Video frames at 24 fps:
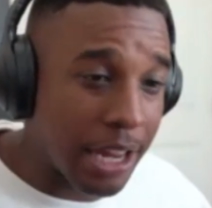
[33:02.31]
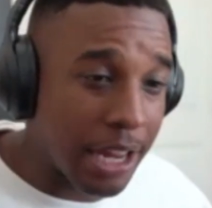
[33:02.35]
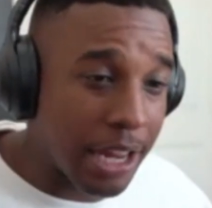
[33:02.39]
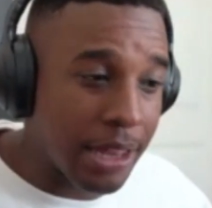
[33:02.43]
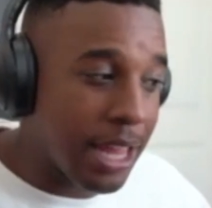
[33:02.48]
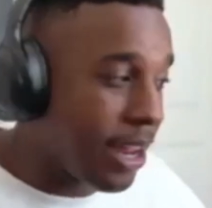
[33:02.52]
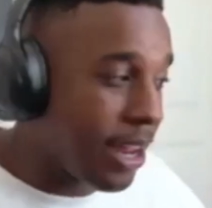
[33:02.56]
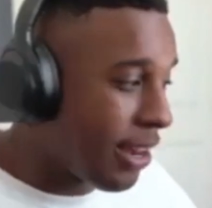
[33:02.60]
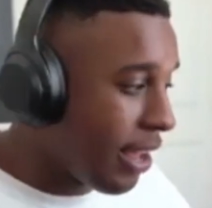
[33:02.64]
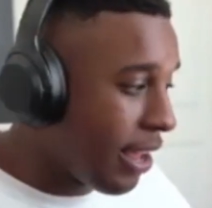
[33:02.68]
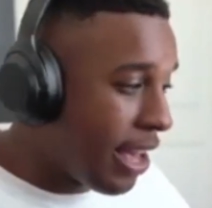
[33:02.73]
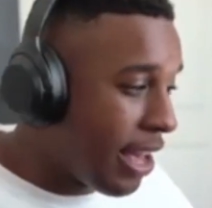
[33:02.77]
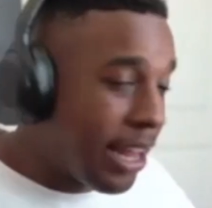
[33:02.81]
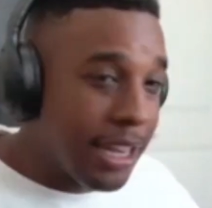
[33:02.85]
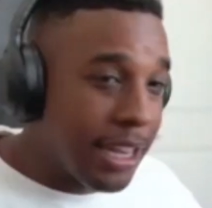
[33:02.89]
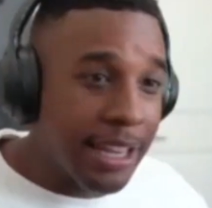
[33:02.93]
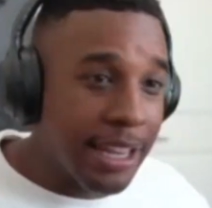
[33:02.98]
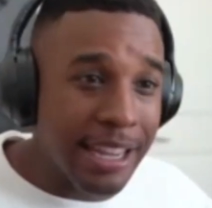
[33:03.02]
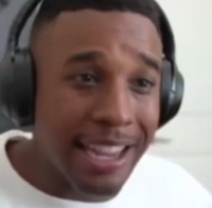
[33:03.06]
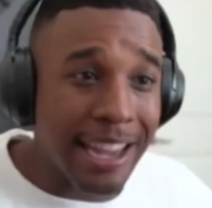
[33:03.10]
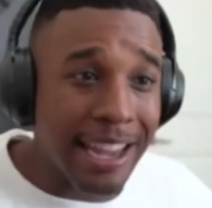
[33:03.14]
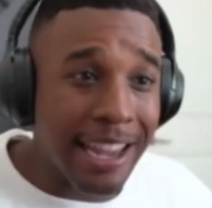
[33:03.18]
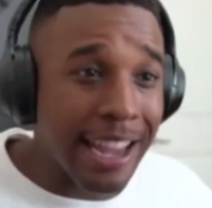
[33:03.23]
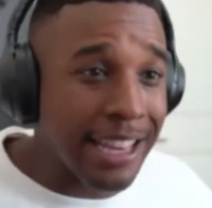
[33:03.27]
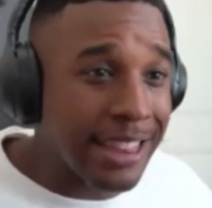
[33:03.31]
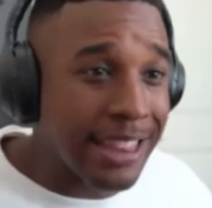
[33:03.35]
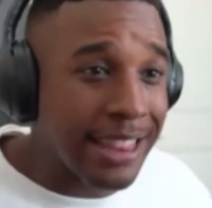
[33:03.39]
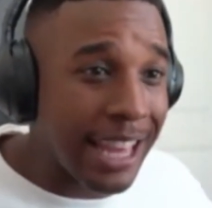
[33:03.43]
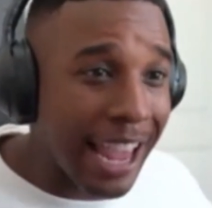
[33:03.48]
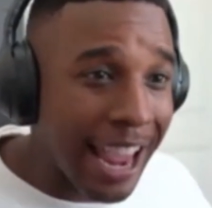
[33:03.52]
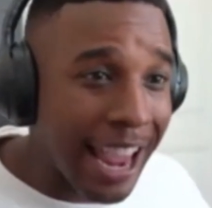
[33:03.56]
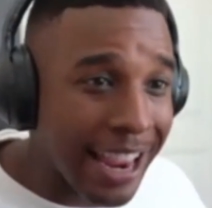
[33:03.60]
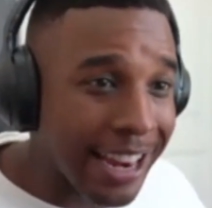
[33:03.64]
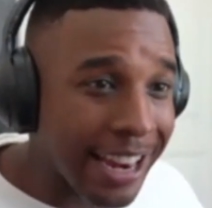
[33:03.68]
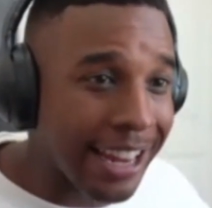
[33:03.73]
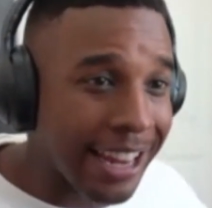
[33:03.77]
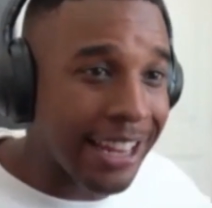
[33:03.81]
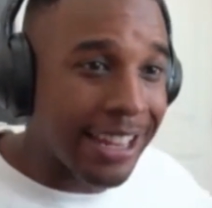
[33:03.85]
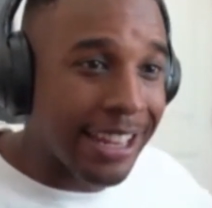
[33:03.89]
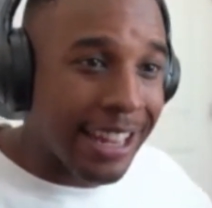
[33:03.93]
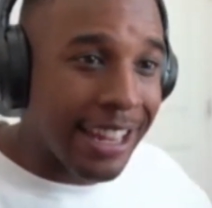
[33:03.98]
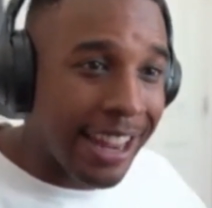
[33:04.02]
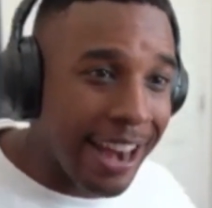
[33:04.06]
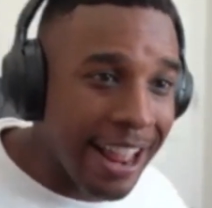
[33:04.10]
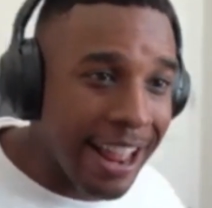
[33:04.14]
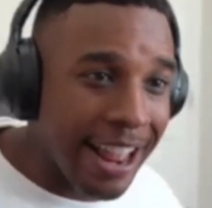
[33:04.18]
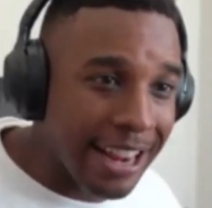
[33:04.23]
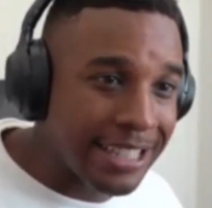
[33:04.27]
and then looking at the
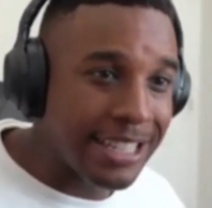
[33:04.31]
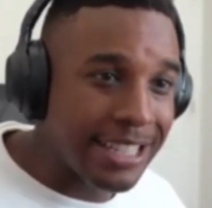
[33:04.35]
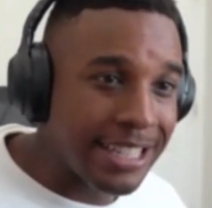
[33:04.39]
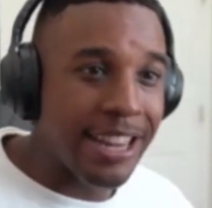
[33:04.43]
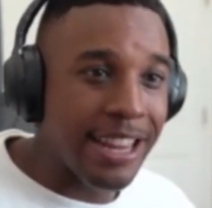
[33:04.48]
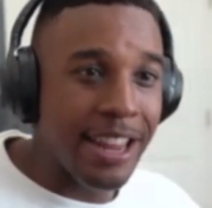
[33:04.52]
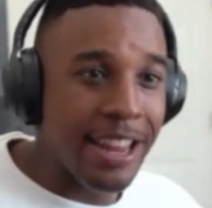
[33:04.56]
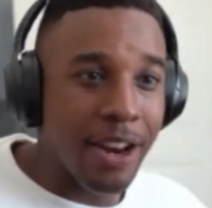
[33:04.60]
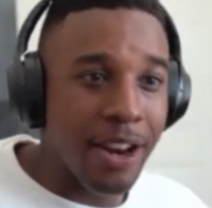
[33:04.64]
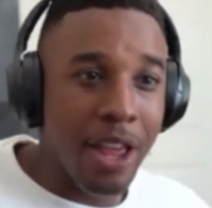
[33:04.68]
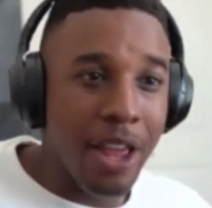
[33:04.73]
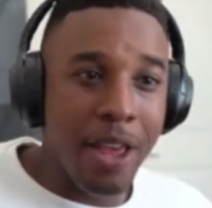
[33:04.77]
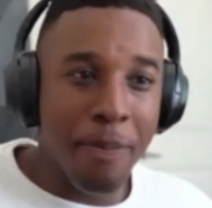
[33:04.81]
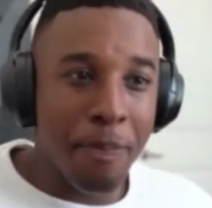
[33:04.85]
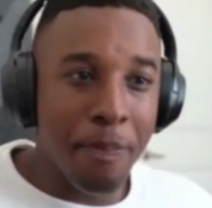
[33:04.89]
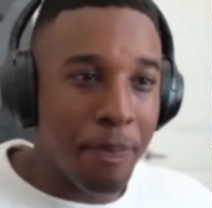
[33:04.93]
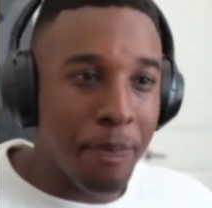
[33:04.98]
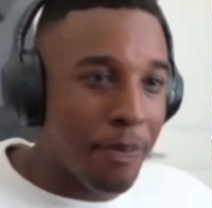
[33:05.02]
analytics, and then